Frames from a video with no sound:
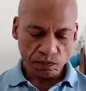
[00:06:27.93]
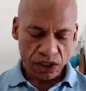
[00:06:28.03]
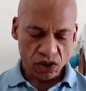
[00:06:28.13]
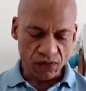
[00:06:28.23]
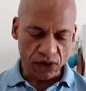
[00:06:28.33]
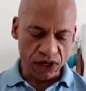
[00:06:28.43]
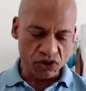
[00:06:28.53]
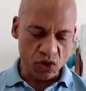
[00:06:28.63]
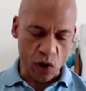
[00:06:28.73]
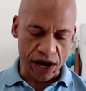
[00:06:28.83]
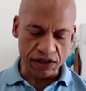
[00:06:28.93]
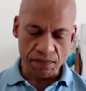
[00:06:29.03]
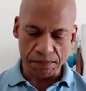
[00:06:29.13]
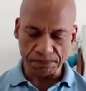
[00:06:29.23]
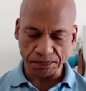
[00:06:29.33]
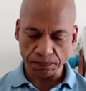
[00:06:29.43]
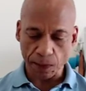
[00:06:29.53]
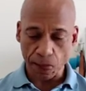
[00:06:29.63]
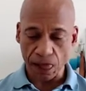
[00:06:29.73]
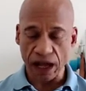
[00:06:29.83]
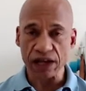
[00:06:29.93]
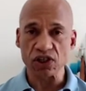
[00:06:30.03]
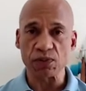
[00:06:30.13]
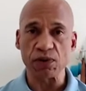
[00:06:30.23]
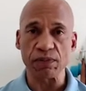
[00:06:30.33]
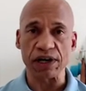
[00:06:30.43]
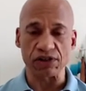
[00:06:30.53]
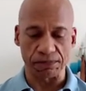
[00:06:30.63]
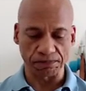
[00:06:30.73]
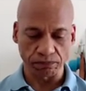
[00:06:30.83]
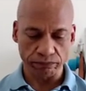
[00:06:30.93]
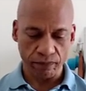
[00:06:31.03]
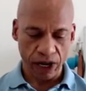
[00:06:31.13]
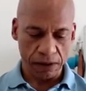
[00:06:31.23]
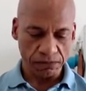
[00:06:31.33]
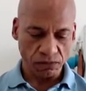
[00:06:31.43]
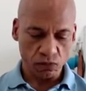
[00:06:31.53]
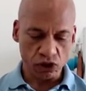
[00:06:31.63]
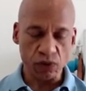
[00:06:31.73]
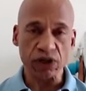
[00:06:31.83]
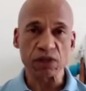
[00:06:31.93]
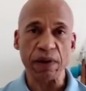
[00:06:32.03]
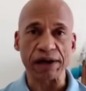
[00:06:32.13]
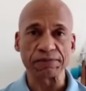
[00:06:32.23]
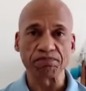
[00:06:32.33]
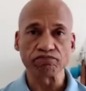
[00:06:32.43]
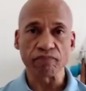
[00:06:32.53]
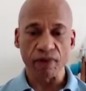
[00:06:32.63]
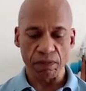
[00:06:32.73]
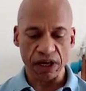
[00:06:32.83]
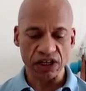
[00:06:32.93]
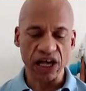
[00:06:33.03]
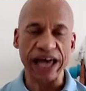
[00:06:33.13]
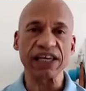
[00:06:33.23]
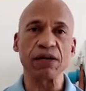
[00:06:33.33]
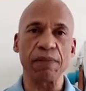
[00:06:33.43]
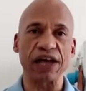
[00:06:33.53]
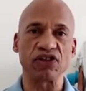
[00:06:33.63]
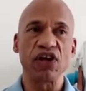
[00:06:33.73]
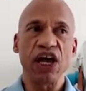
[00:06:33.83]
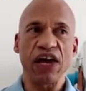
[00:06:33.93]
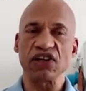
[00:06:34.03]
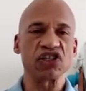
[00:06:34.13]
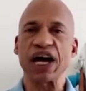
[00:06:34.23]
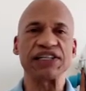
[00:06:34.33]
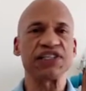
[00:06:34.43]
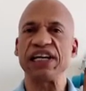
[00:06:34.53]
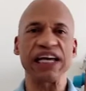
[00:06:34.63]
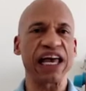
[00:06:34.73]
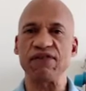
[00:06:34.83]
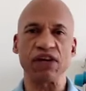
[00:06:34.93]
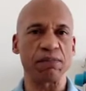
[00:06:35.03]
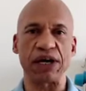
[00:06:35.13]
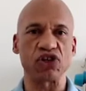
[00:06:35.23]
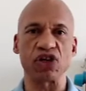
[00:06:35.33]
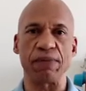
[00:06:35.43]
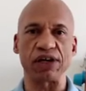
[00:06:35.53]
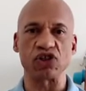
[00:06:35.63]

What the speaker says: So for energy-wise, I guess it's pretty much what you would expect, because I can imagine, and it's not sitting heavy in my stomach.